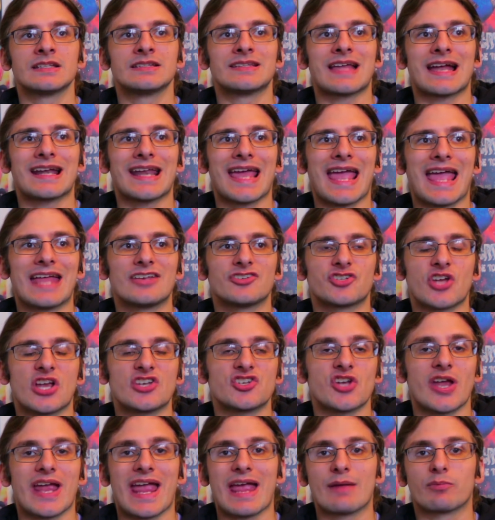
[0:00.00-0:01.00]
that
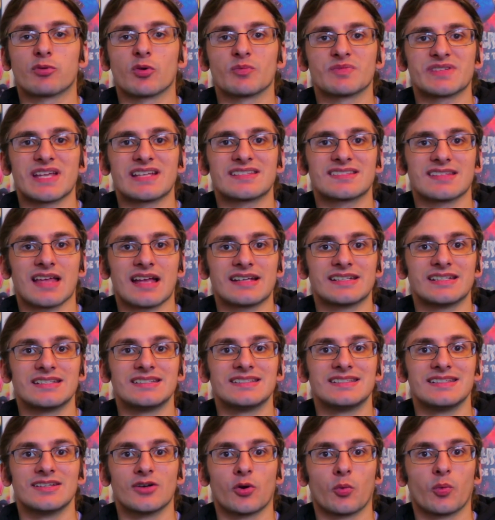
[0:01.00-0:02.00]
J.J. Abrams had signed a
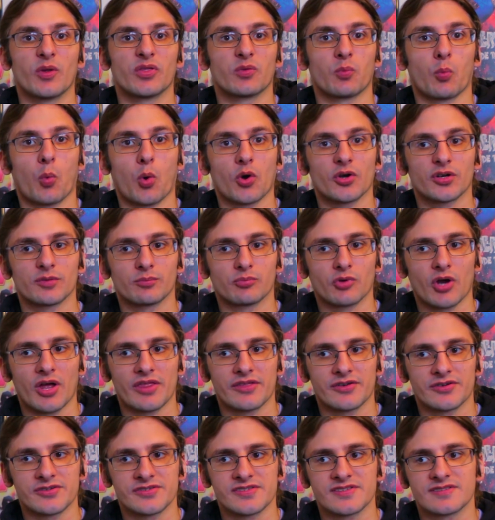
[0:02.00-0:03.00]
deal with Warner
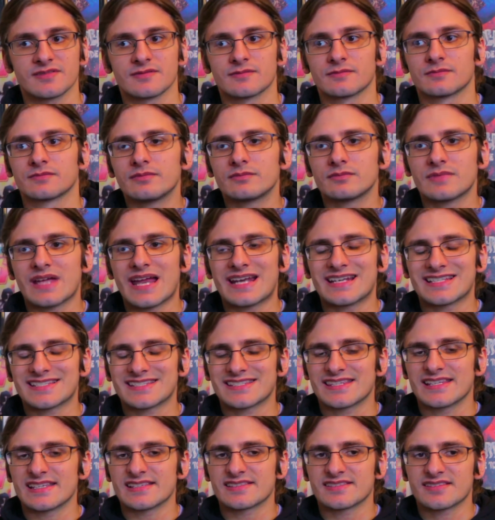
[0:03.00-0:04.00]
Brothers. And
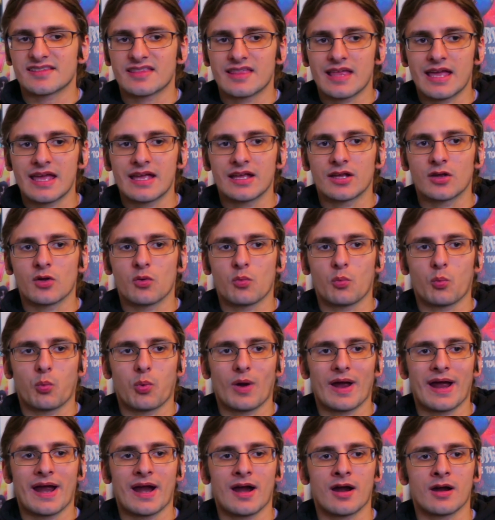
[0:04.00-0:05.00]
it's this thing
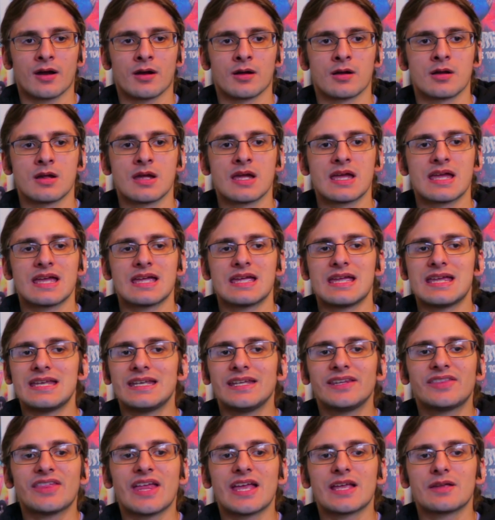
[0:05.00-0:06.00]
where
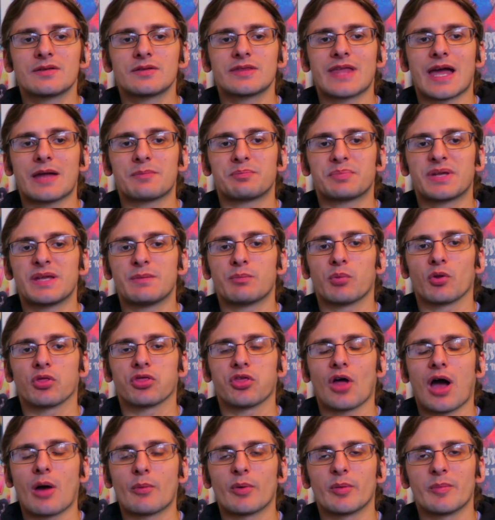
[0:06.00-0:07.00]
anything that people
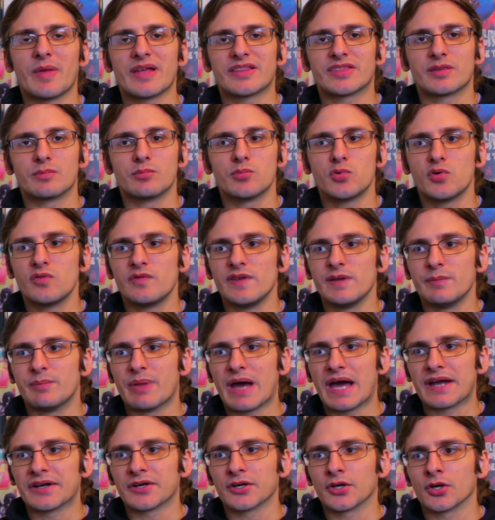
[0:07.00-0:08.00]
thought would make the movie
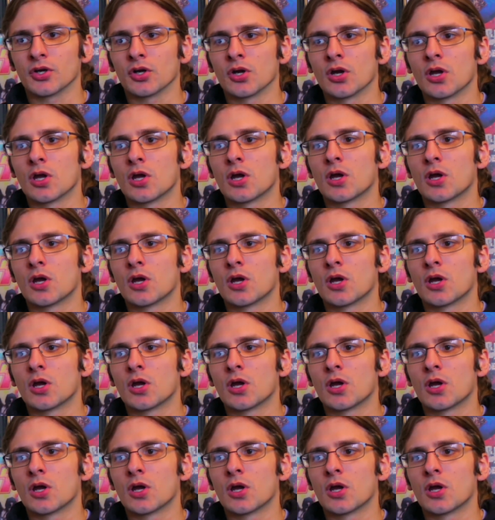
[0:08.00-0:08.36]
better